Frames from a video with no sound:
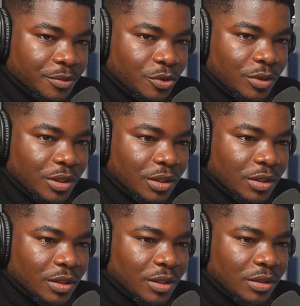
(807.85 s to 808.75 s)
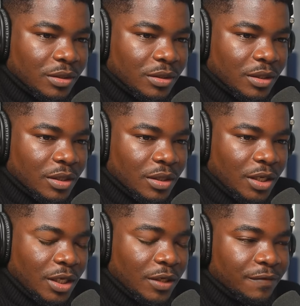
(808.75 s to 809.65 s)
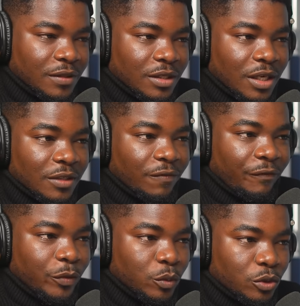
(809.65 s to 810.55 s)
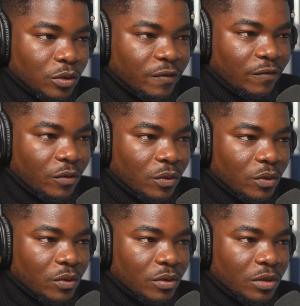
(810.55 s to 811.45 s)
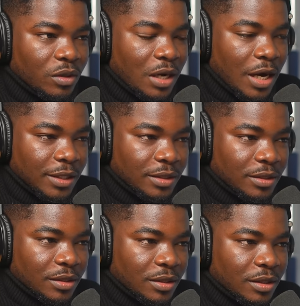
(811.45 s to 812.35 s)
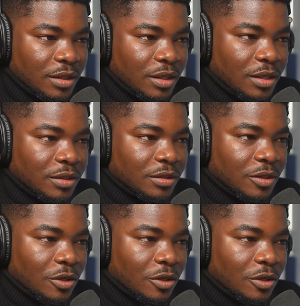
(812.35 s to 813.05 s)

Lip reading: do you think NFTs are the future for art and